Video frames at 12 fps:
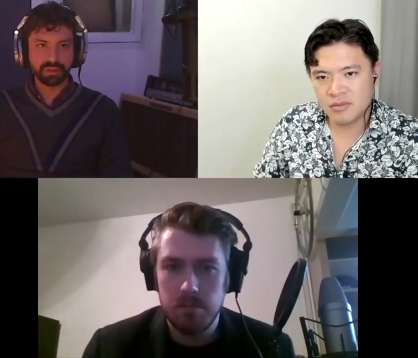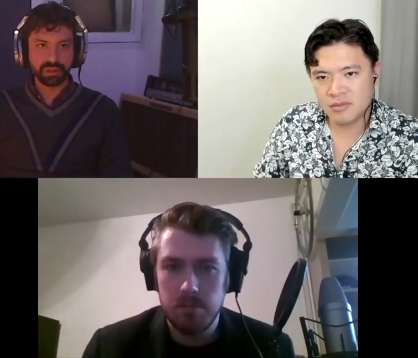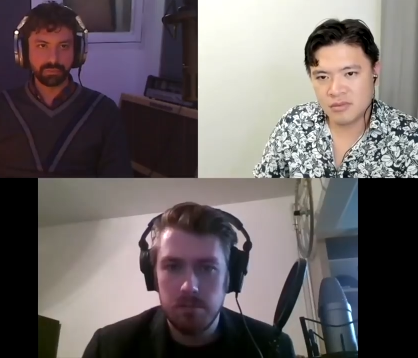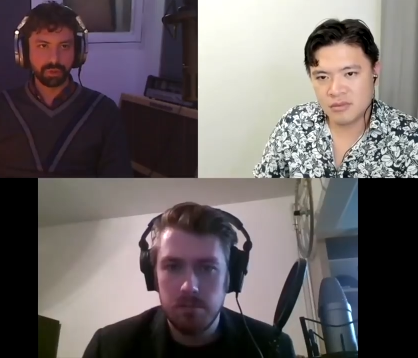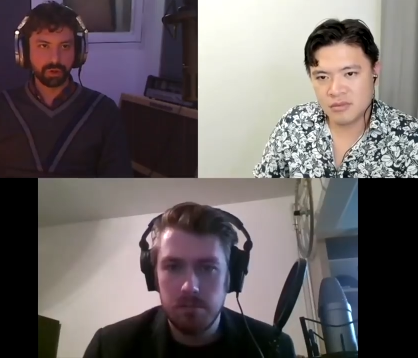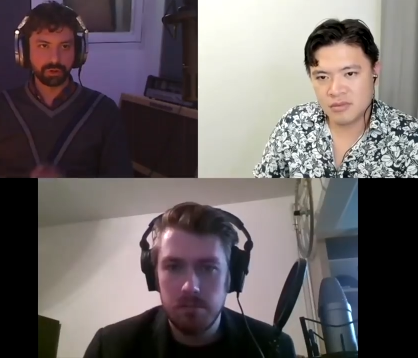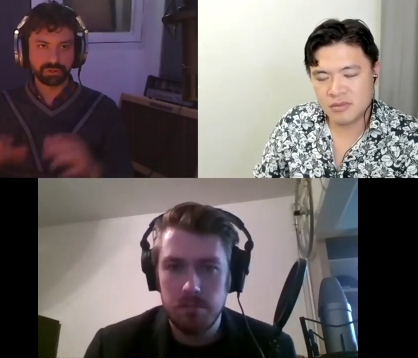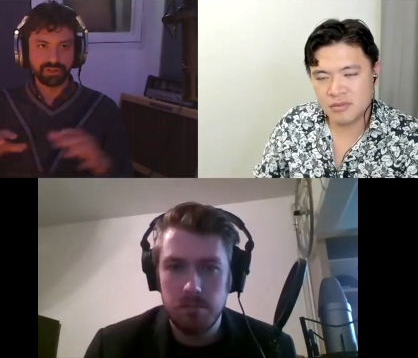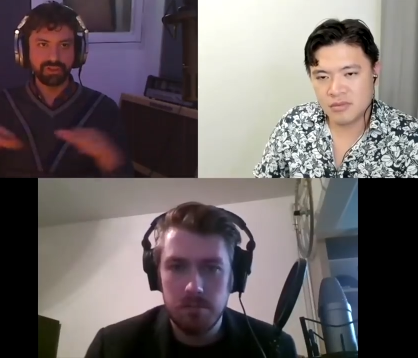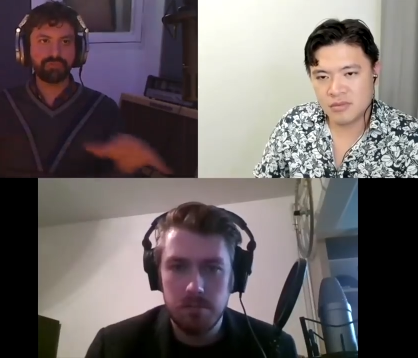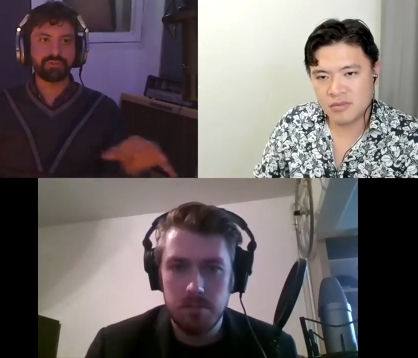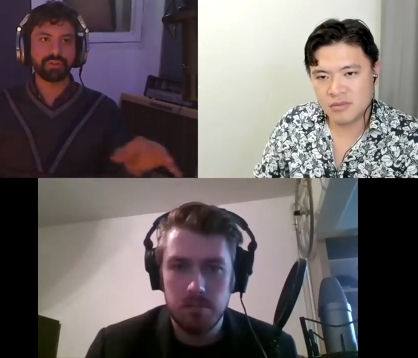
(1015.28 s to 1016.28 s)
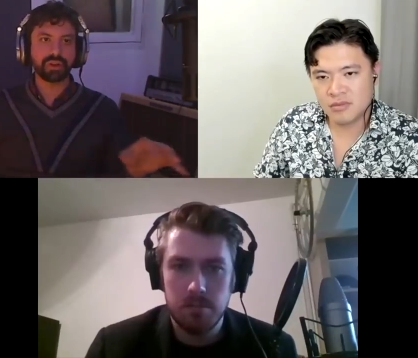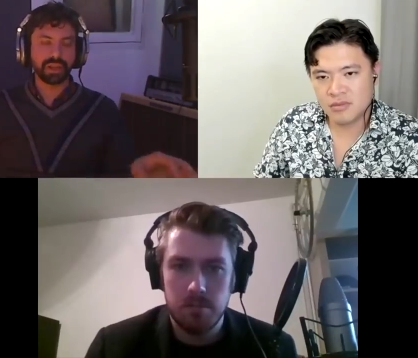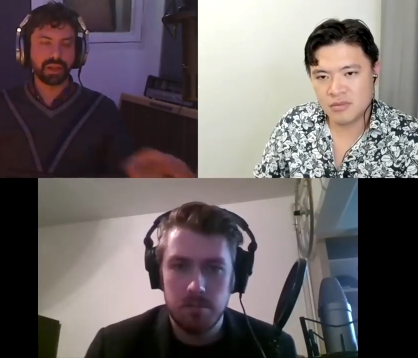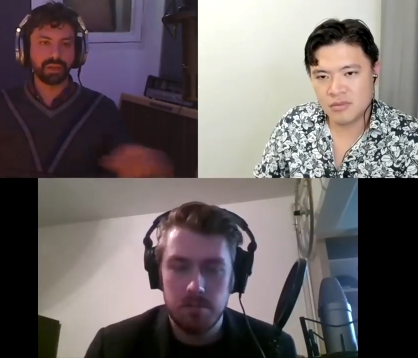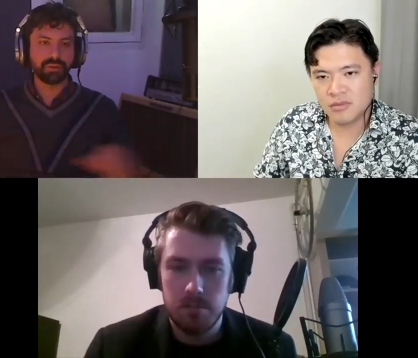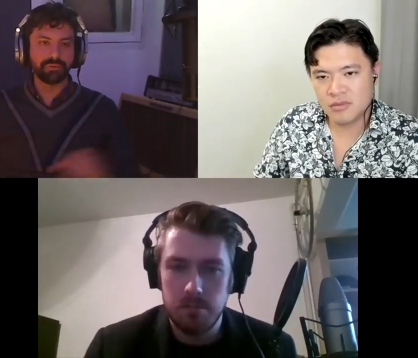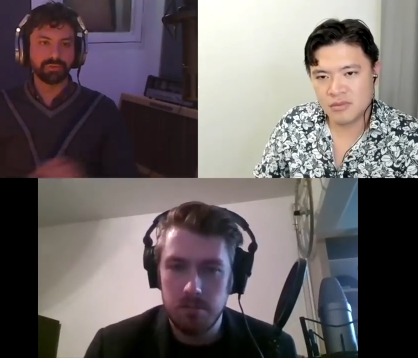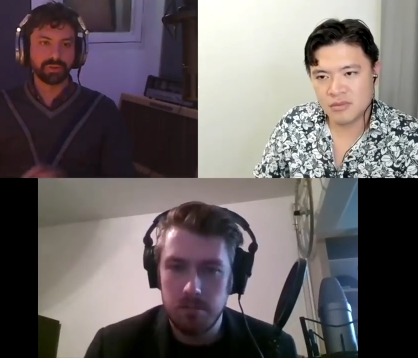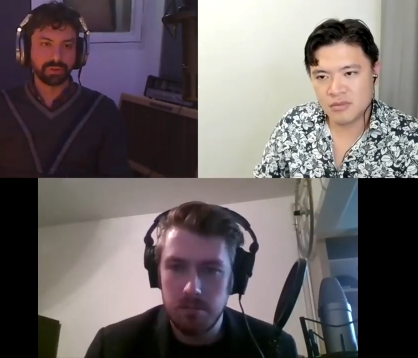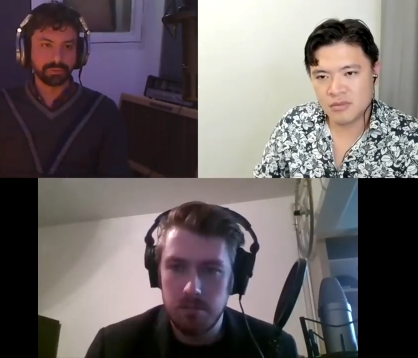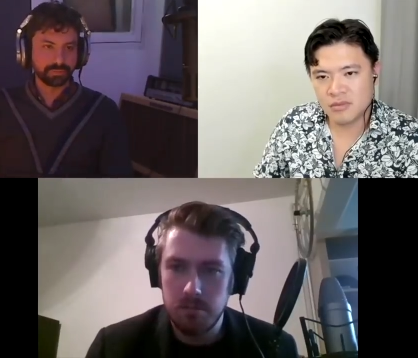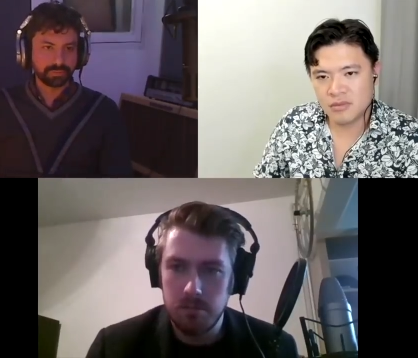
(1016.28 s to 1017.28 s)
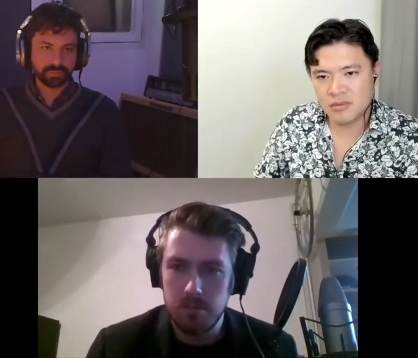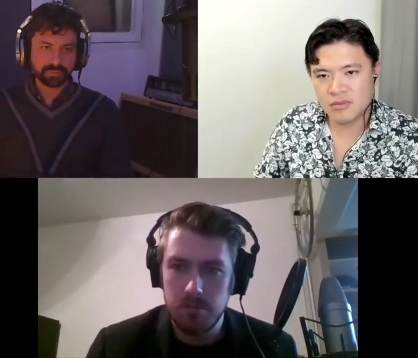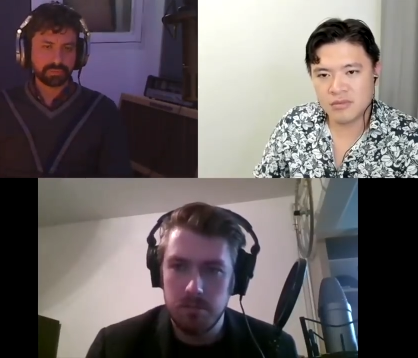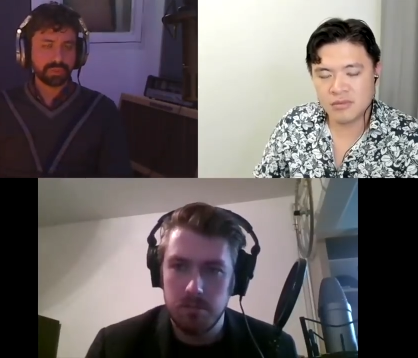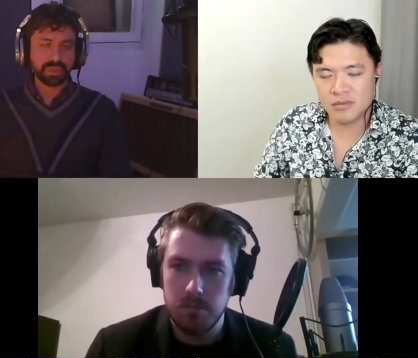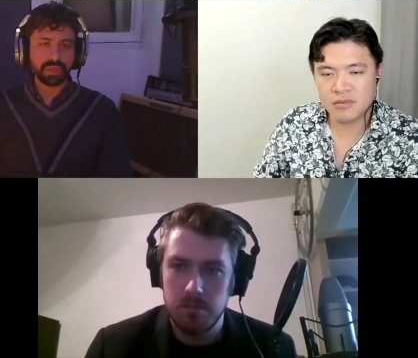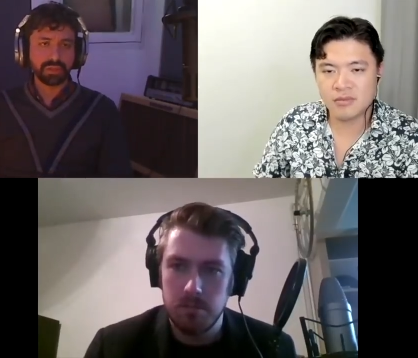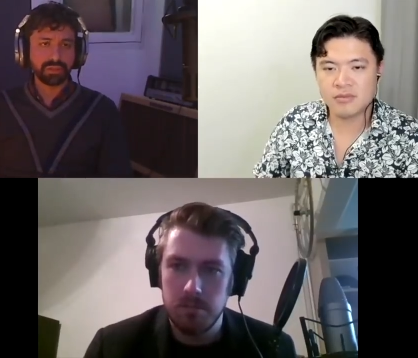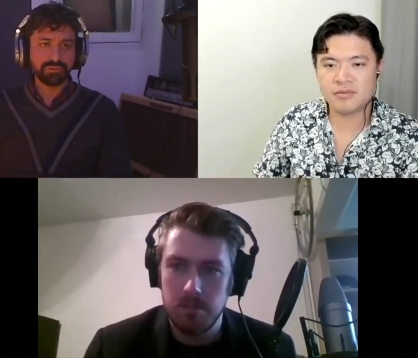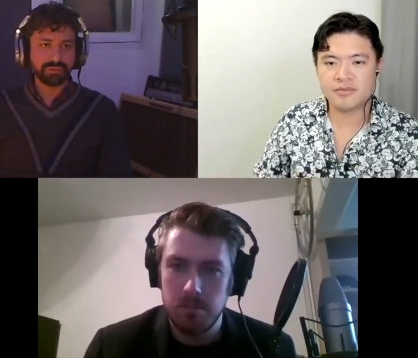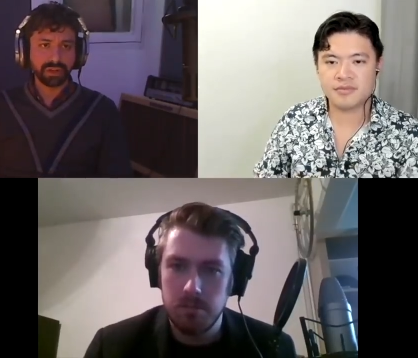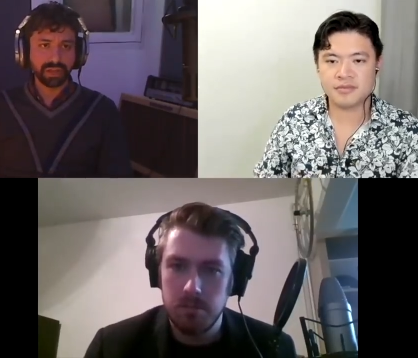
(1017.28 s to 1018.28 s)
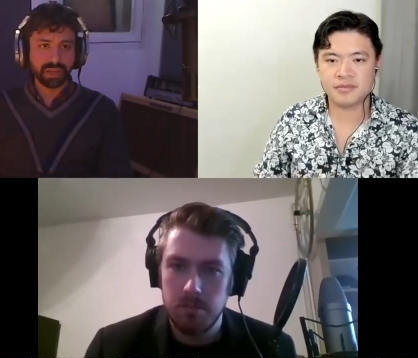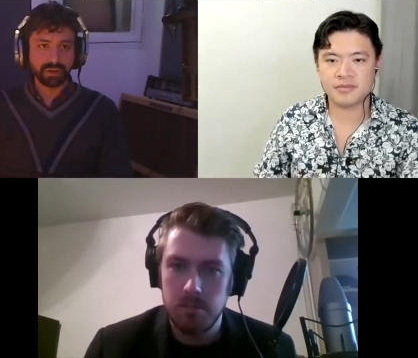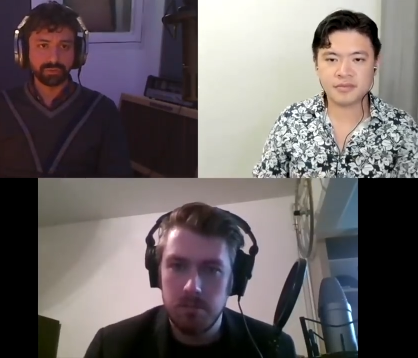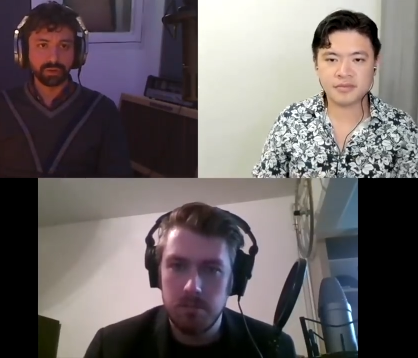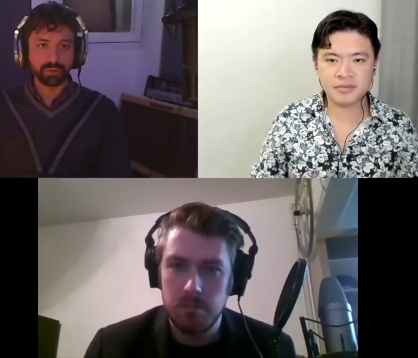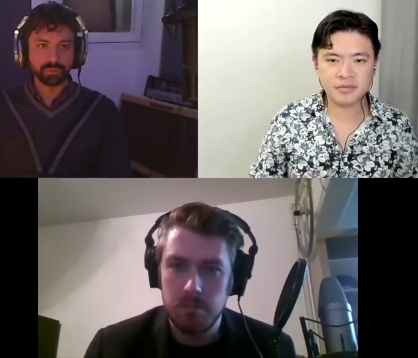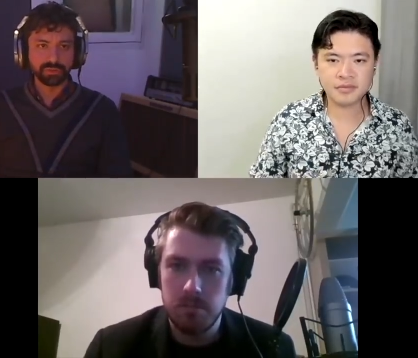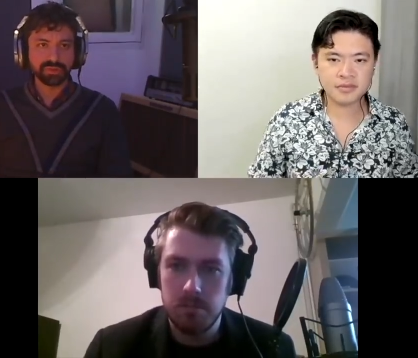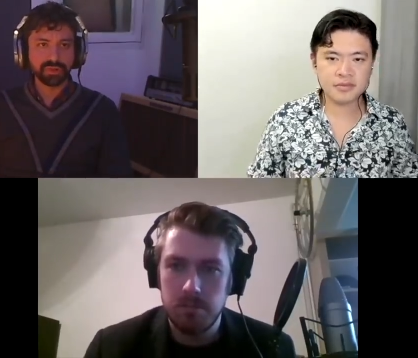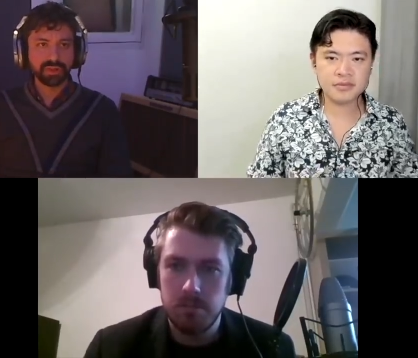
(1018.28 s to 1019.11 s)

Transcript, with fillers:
Speaker 1: among different kind of uh, different kind of nodes,